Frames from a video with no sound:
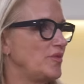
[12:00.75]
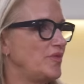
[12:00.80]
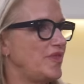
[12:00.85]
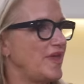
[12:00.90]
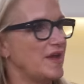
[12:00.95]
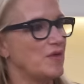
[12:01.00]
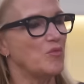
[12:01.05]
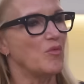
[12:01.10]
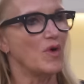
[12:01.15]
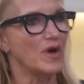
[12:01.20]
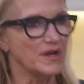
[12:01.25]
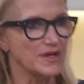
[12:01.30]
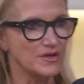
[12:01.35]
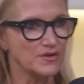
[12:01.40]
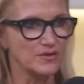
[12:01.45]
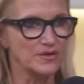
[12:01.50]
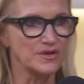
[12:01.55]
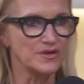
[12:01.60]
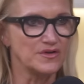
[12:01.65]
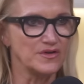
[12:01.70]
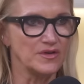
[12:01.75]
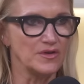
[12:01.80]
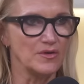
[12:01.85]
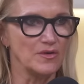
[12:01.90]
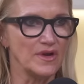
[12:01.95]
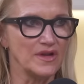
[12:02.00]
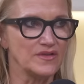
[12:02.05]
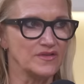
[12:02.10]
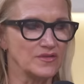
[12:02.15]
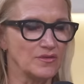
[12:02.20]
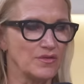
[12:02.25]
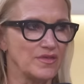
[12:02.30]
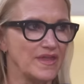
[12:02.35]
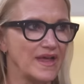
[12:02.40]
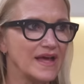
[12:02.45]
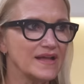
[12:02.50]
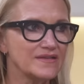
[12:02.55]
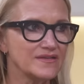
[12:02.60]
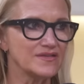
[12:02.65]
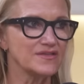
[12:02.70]
they want you to do. And so
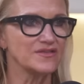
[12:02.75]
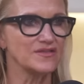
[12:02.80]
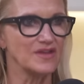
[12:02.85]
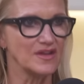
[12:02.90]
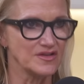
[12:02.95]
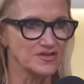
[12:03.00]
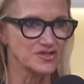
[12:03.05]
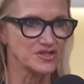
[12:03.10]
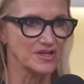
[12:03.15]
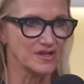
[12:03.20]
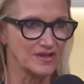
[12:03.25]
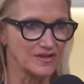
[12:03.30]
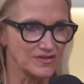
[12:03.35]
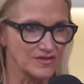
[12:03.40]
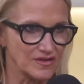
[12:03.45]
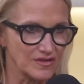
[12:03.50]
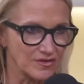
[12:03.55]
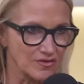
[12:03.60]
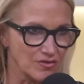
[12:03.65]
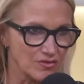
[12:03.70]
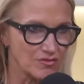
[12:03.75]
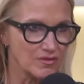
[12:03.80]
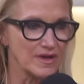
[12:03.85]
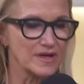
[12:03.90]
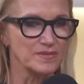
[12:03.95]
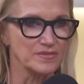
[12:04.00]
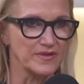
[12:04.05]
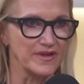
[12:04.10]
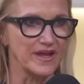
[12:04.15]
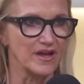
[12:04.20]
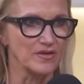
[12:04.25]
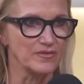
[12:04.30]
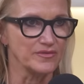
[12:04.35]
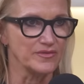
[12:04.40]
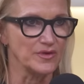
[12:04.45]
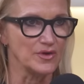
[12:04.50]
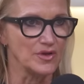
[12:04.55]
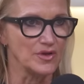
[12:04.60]
that distinction is incredibly helpful.